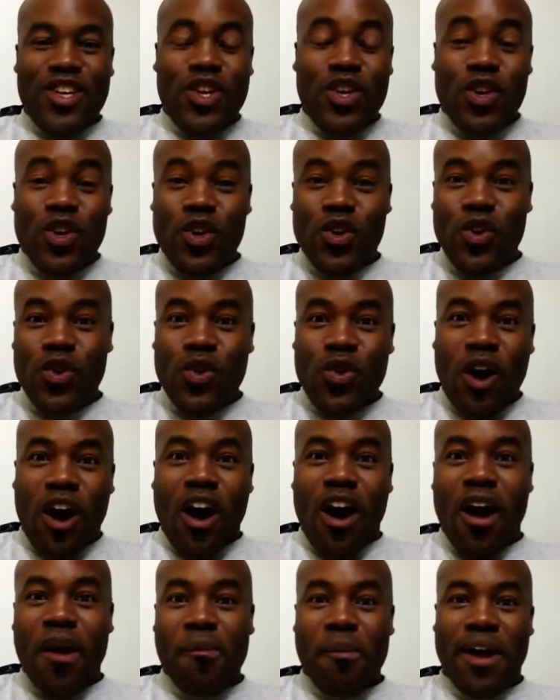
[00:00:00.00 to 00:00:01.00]
You
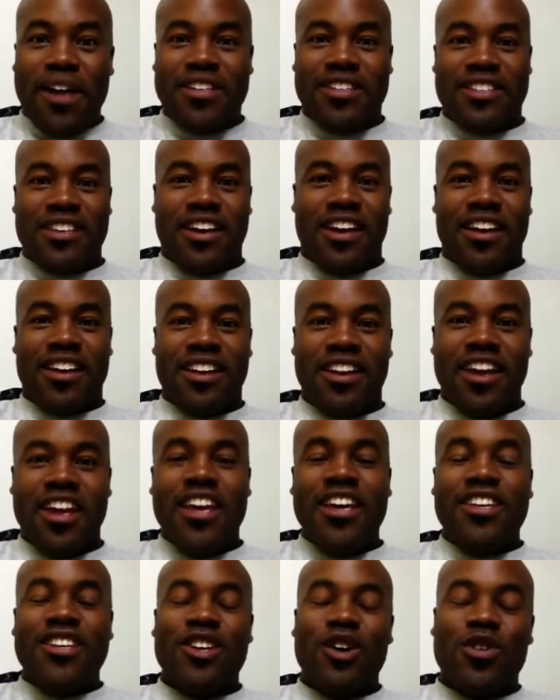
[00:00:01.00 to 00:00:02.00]
are my son.
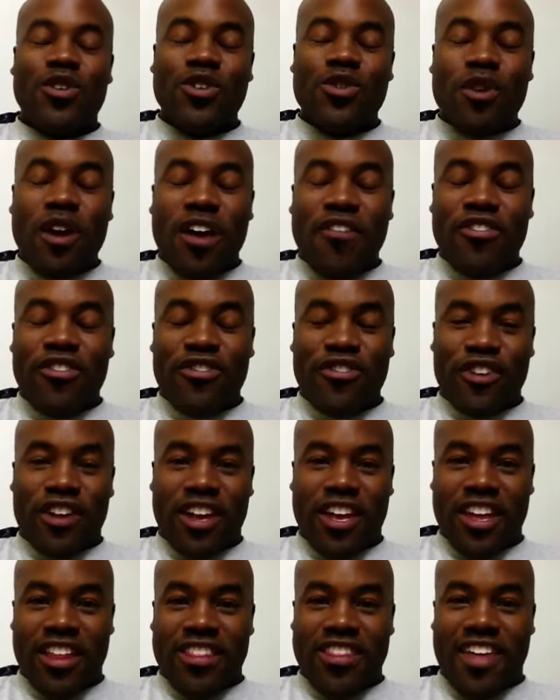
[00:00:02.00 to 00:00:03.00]
Don't you ever
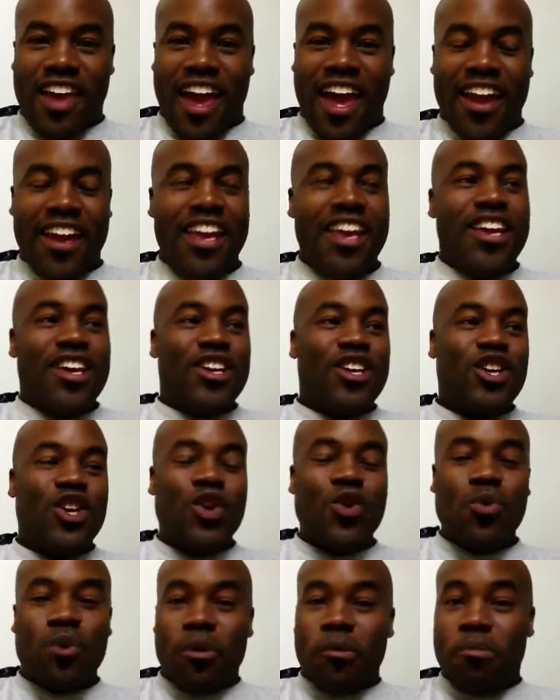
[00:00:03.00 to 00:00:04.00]
forget that.
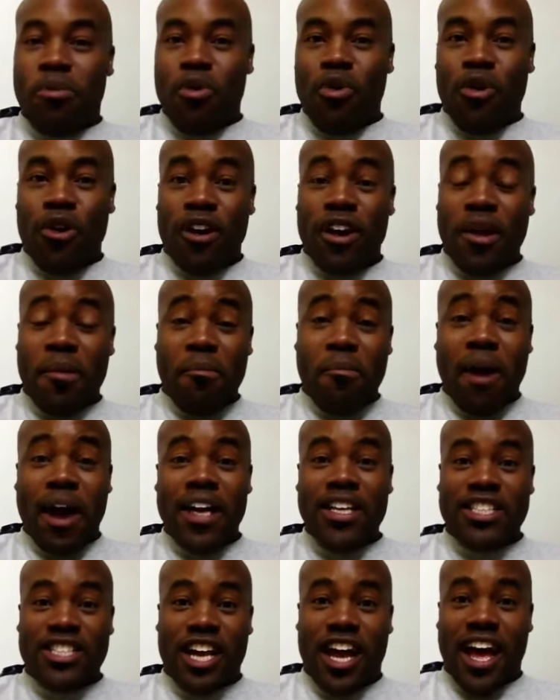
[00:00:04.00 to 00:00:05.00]
You were born my
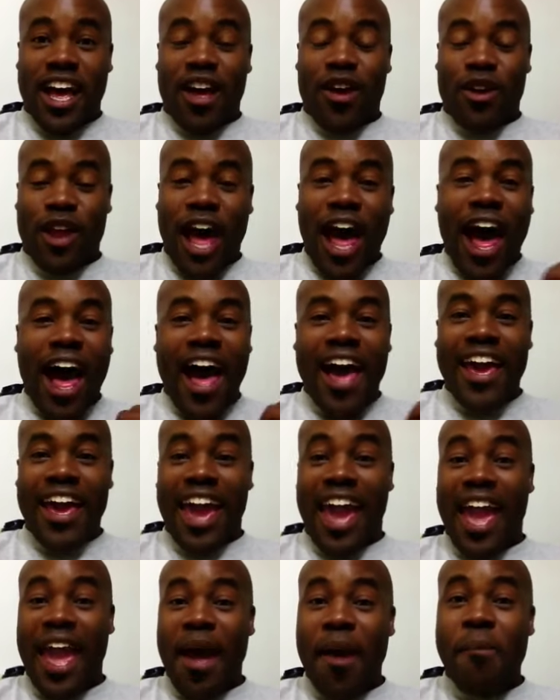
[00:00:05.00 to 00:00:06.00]
child. I
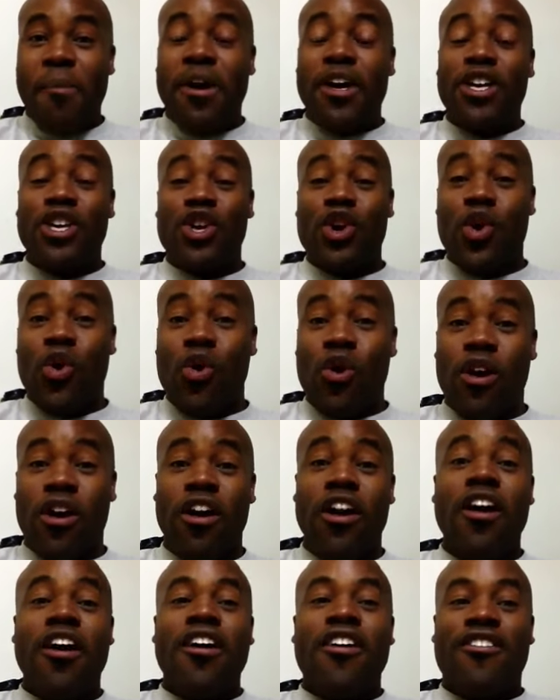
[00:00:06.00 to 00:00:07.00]
am
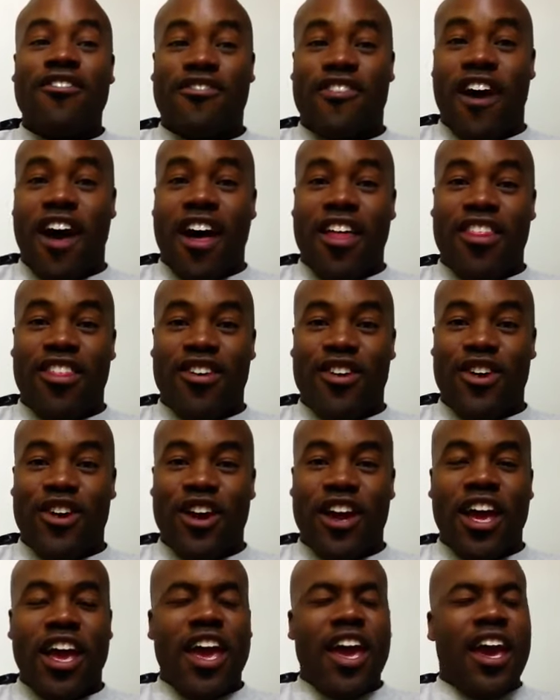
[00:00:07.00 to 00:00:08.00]
your father.
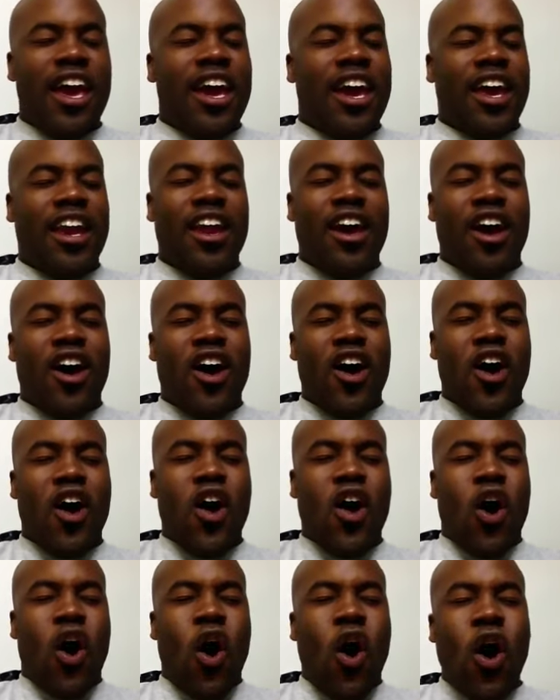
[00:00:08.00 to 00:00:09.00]
And
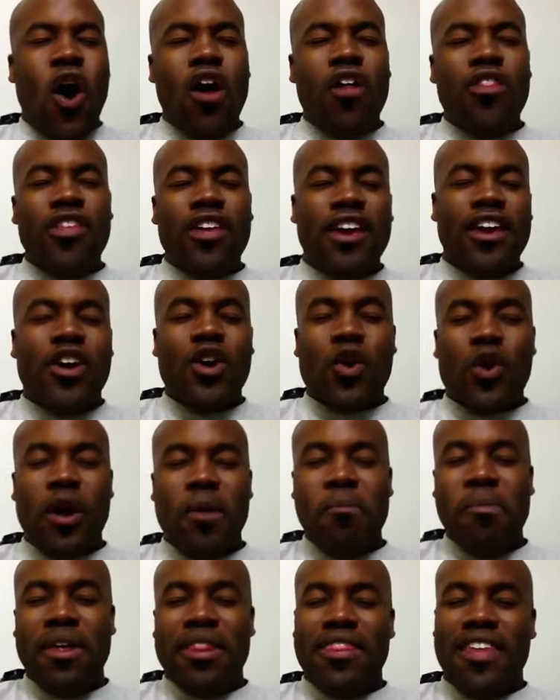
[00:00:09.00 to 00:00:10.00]
all the
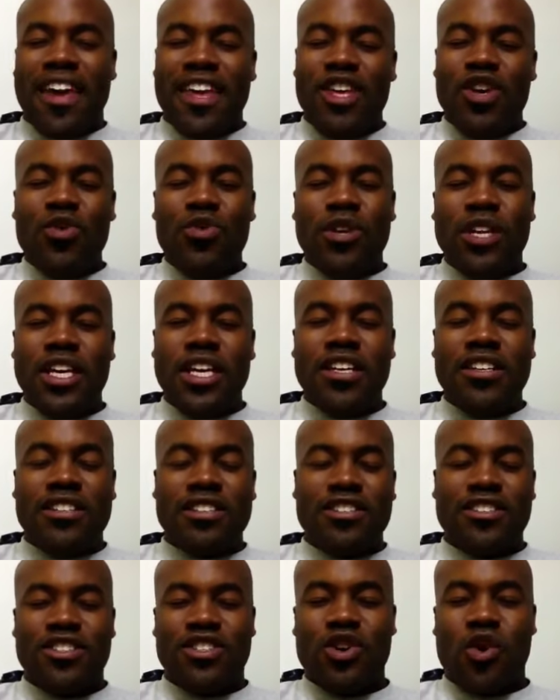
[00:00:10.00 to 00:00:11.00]
equipment that you need to
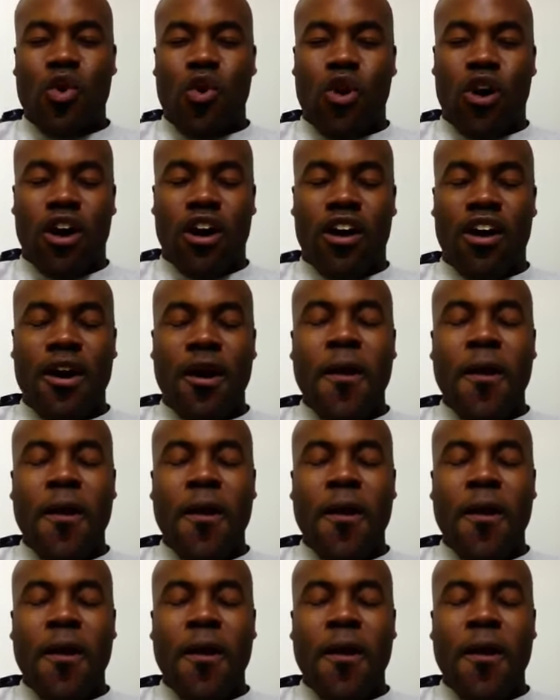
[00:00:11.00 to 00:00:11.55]
soar